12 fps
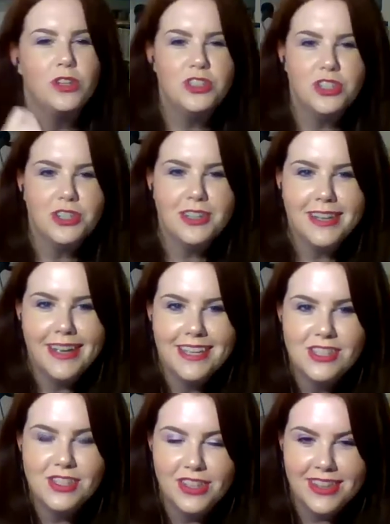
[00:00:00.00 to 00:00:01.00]
wonder,
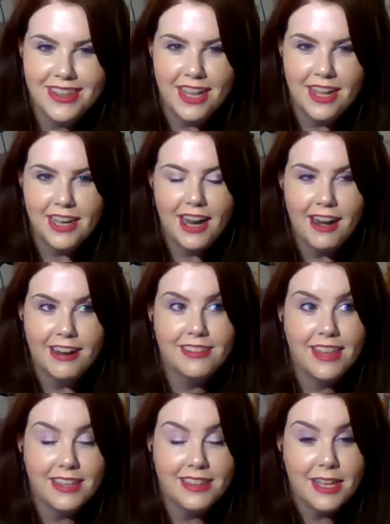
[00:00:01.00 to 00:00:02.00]

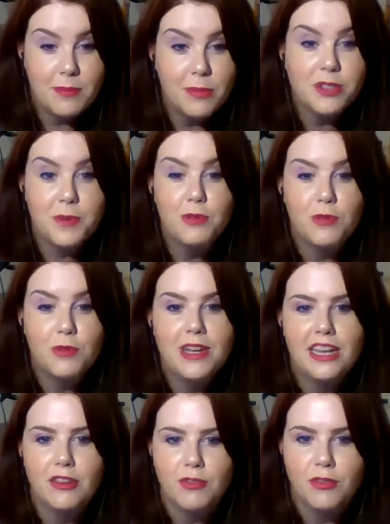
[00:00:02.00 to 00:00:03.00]
they must be
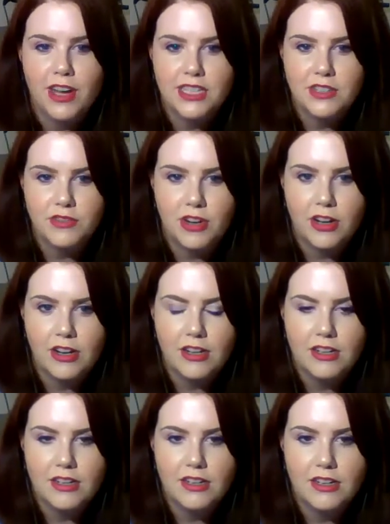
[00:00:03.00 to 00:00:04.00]
really afraid of her.